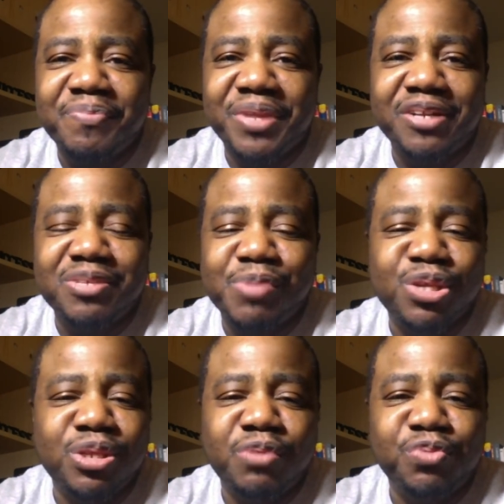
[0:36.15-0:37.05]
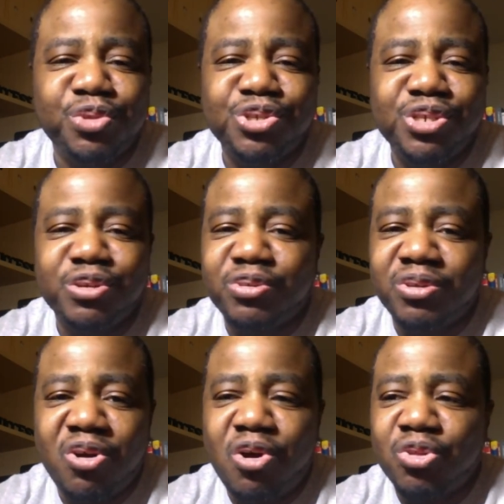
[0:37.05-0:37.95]
that is my theme for this year,
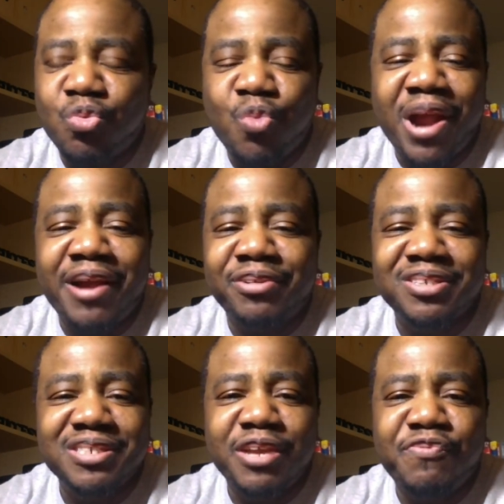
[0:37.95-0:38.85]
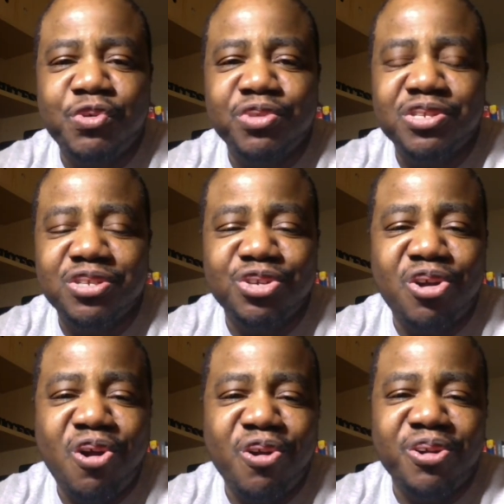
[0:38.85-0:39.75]
all around. Stay focused in your
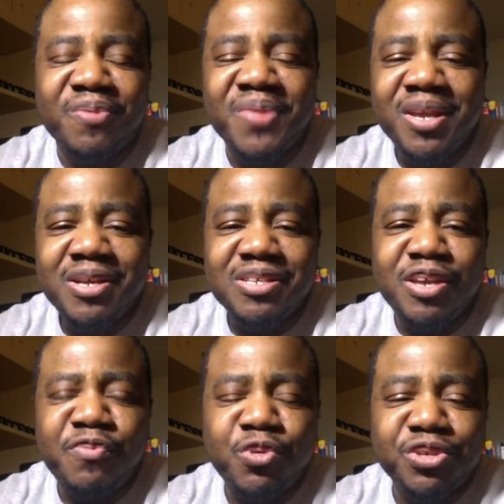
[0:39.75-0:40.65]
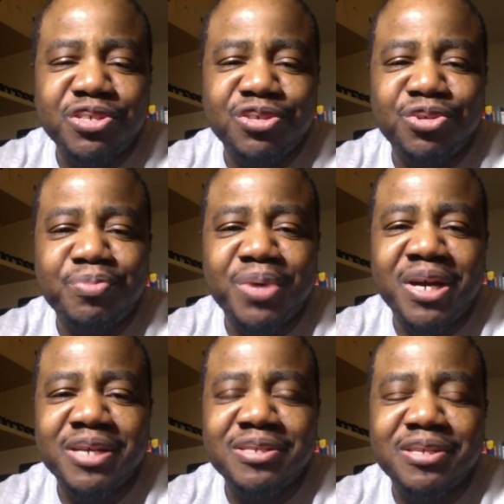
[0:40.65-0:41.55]
heart, stay focused in your
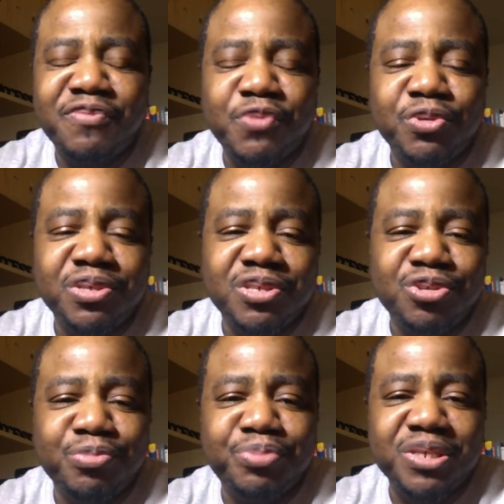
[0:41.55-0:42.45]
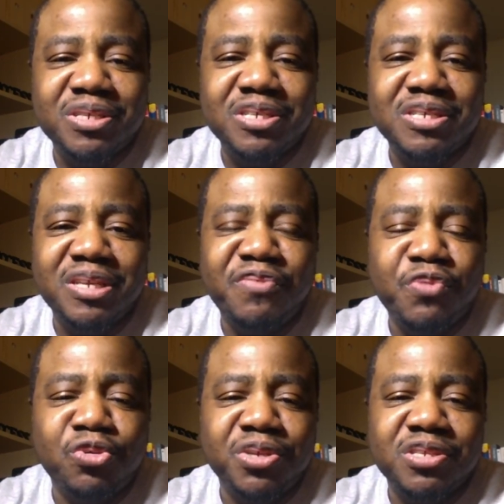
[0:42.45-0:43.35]
mind, stay focused in your business, stay
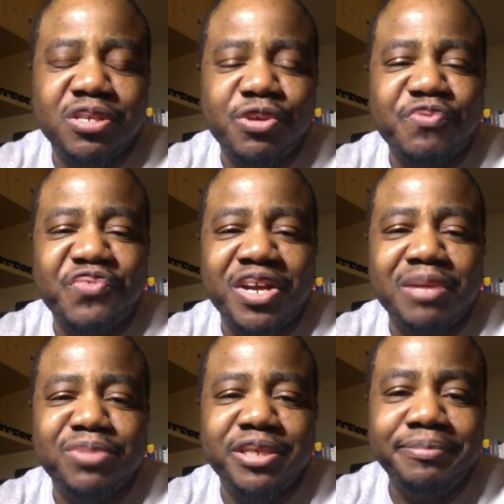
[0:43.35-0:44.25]
focused in your family,